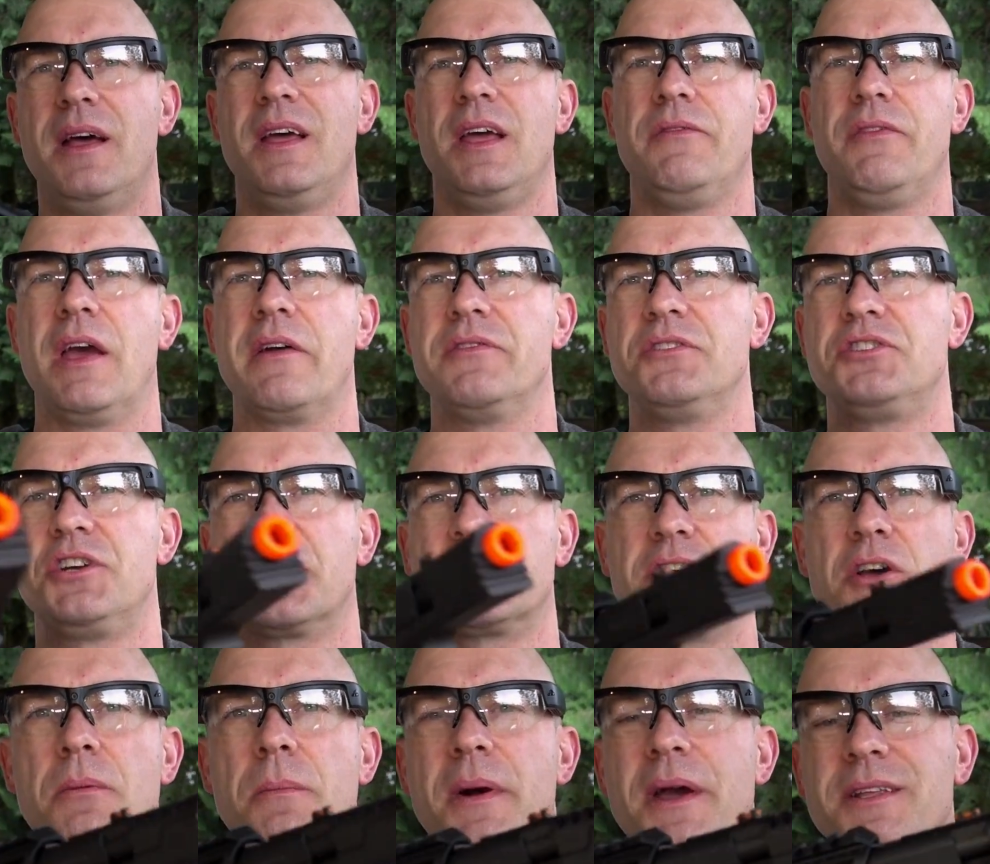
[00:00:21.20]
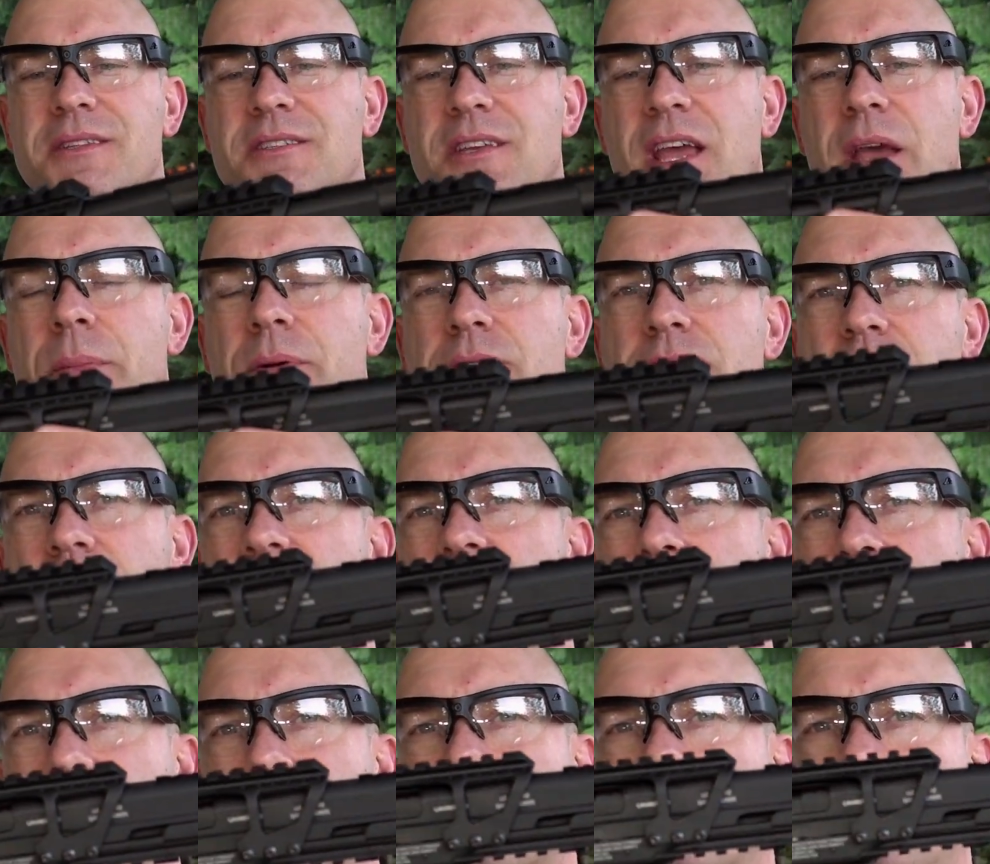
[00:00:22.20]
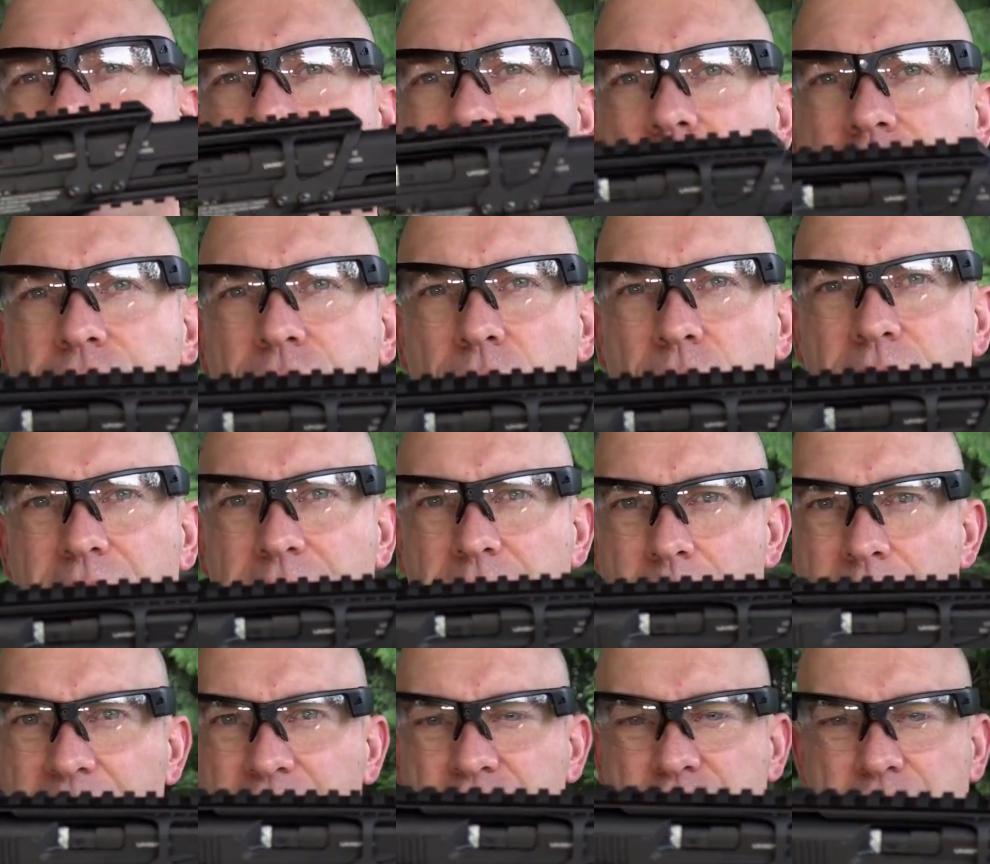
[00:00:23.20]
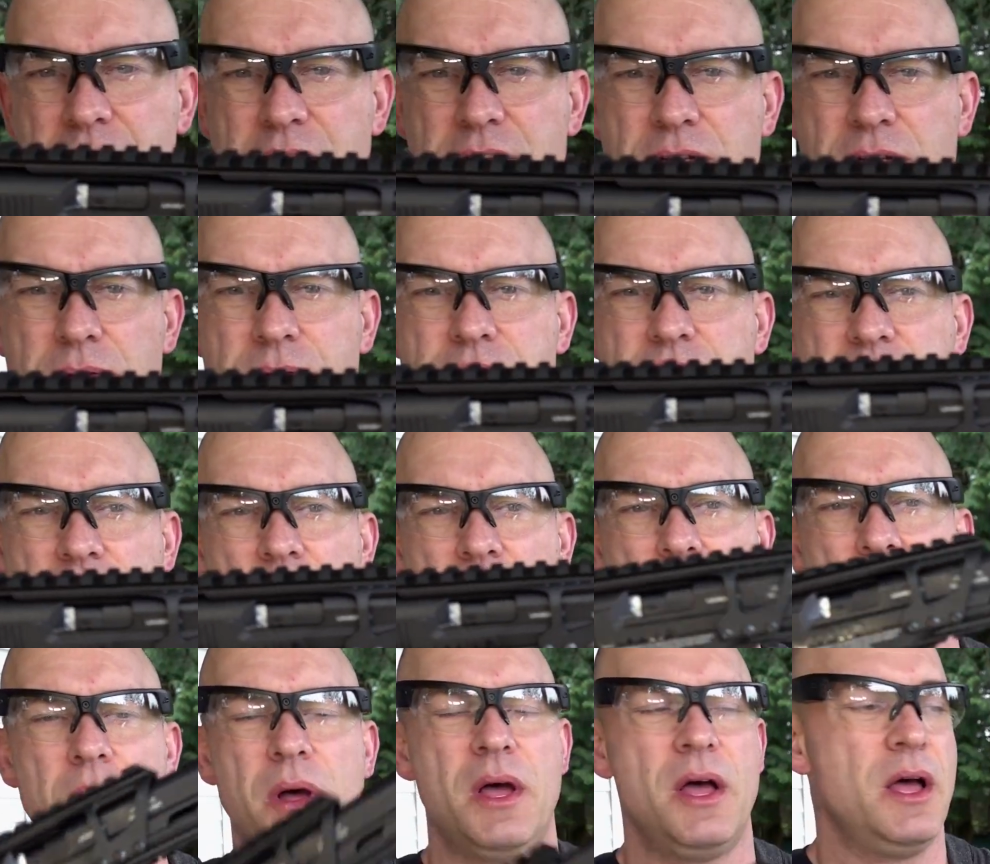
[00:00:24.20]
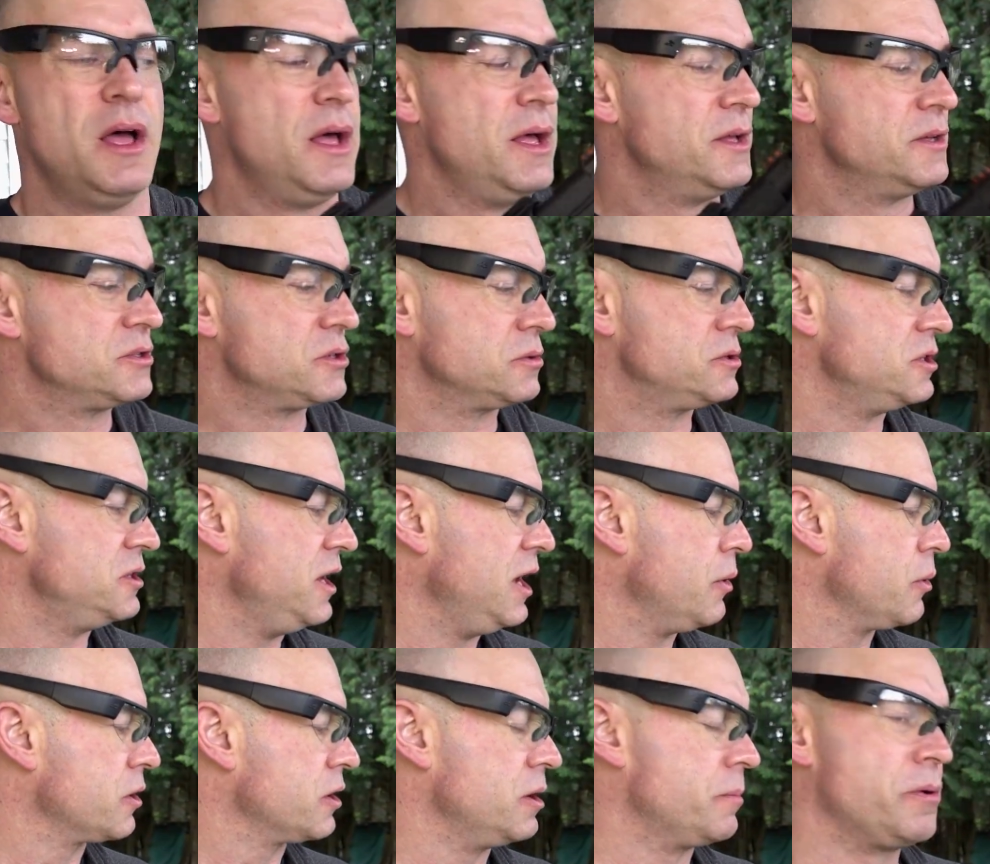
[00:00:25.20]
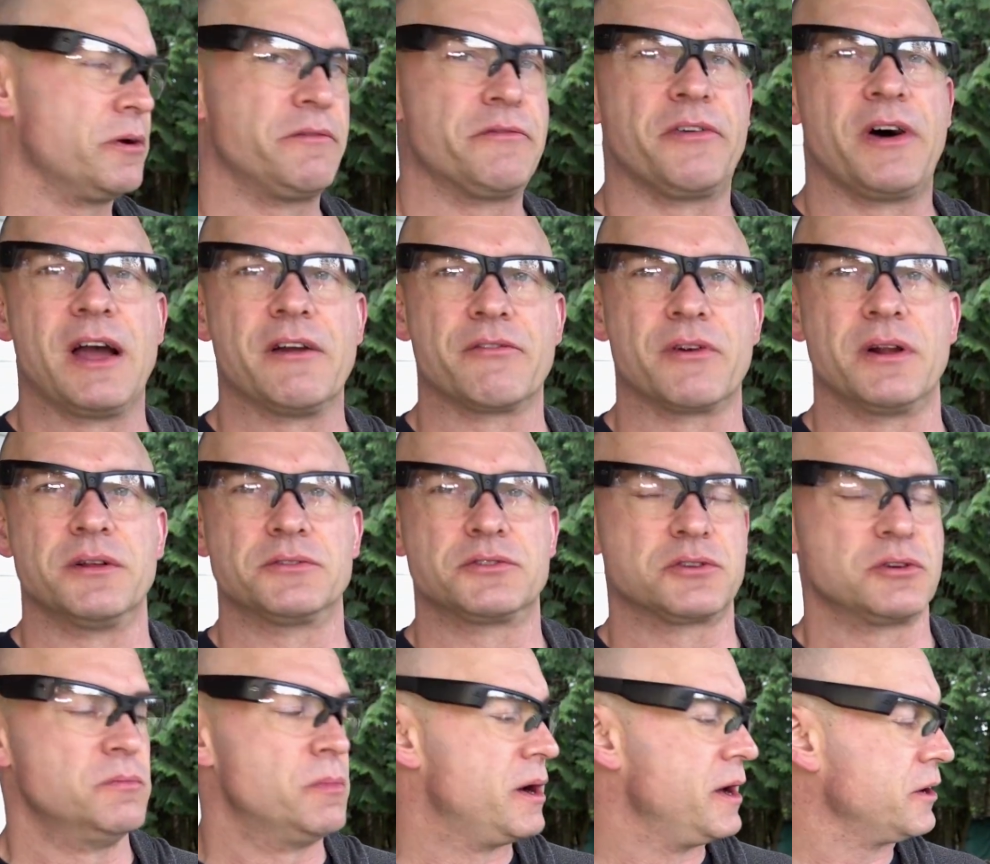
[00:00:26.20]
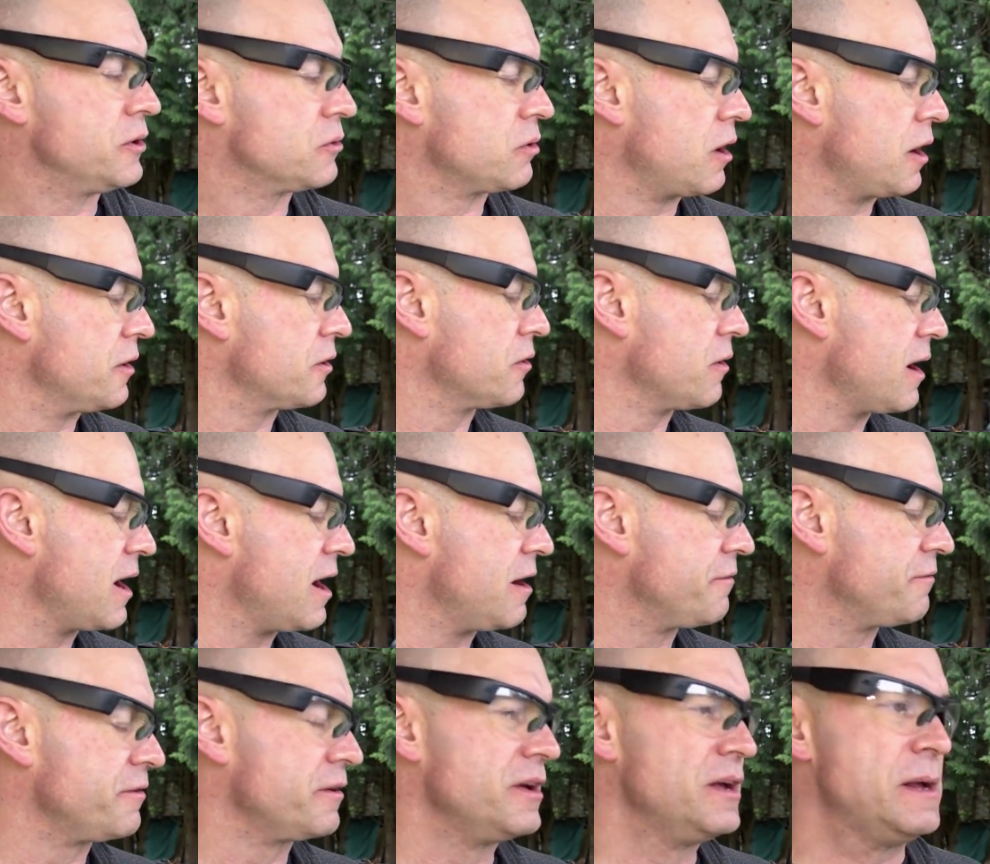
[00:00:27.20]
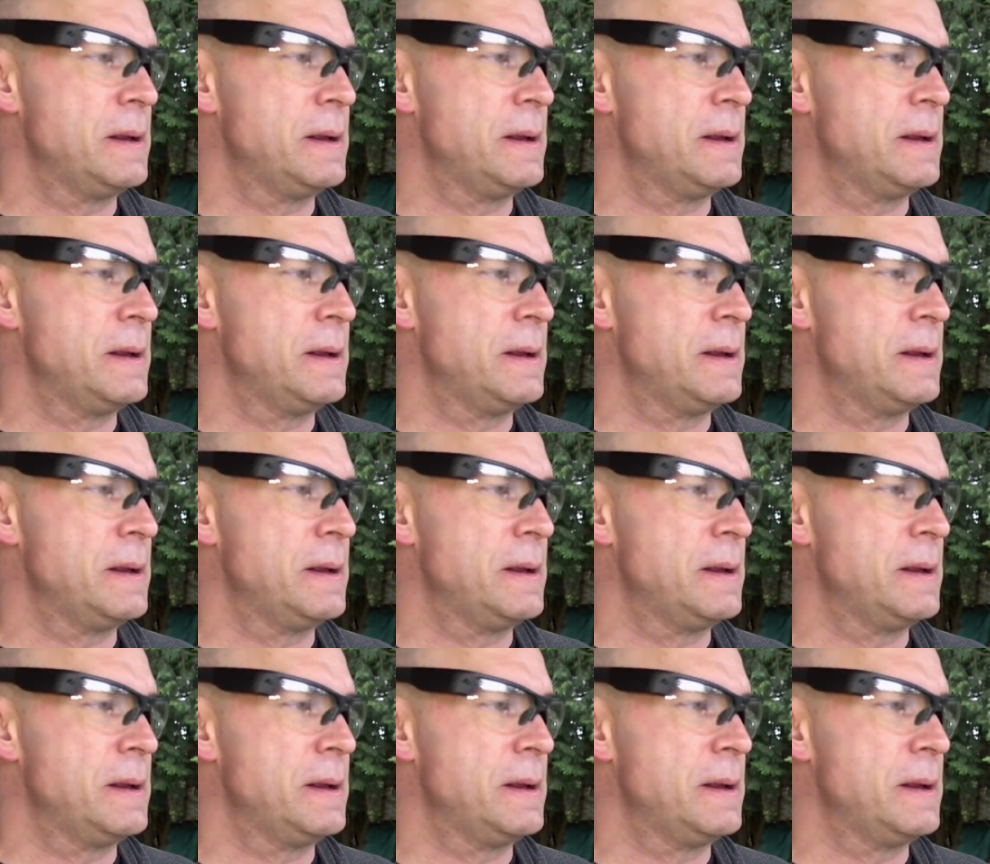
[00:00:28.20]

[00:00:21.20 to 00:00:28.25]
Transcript: If you haven't checked out my tabletop review for it, make sure to do so. So today we're going to put 5 rounds through my chronograph.